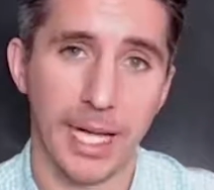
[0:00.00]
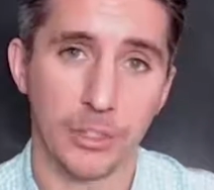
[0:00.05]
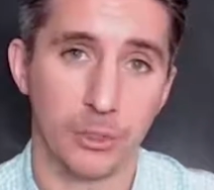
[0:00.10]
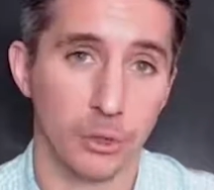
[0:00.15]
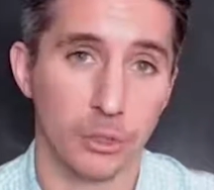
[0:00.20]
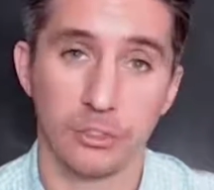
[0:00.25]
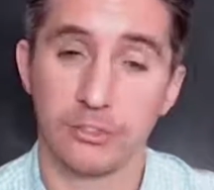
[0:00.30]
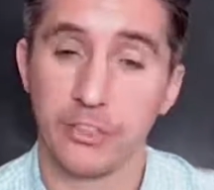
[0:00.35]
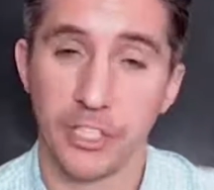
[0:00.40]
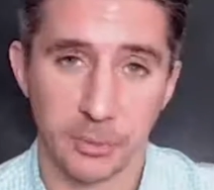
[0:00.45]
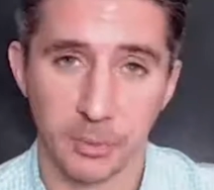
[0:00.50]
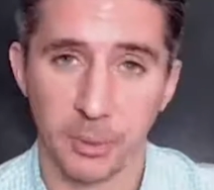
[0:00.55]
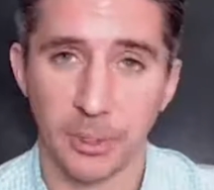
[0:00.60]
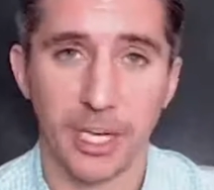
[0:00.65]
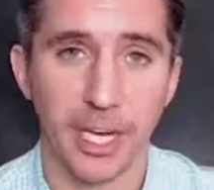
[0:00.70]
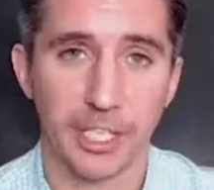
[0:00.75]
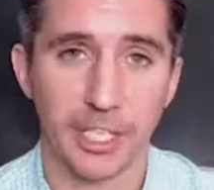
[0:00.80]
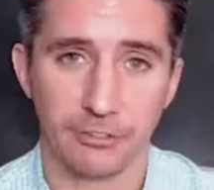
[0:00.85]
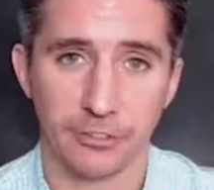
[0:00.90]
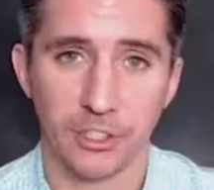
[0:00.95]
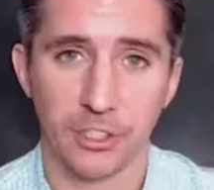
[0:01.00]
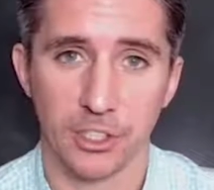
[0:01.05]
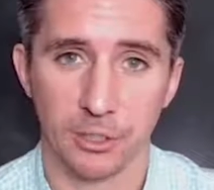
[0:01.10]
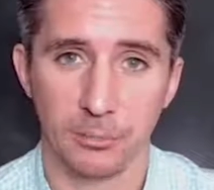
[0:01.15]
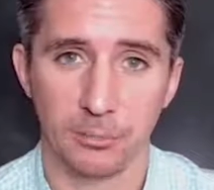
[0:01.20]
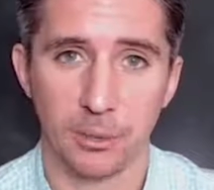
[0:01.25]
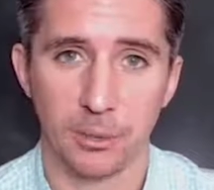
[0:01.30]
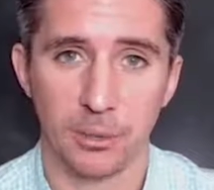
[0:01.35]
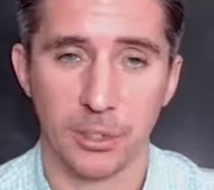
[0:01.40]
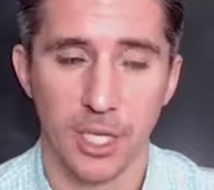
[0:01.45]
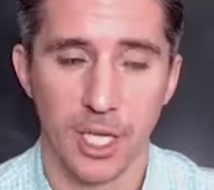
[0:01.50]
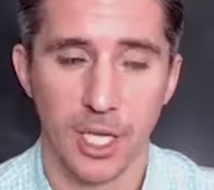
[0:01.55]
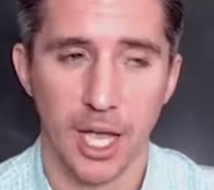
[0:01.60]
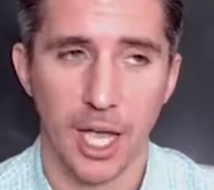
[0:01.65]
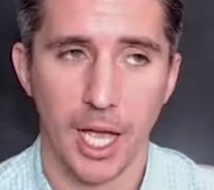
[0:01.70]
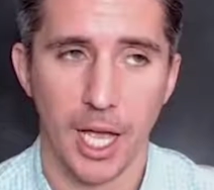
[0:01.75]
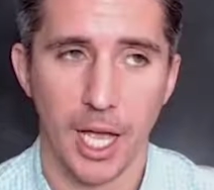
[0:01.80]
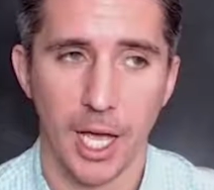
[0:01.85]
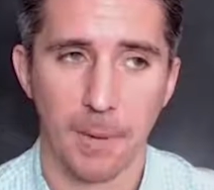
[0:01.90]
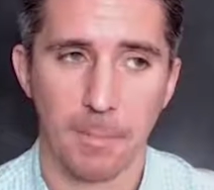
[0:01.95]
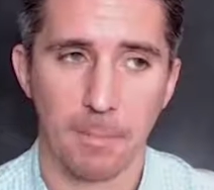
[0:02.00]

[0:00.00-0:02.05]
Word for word: ad or a Facebook ad, for example. Yeah.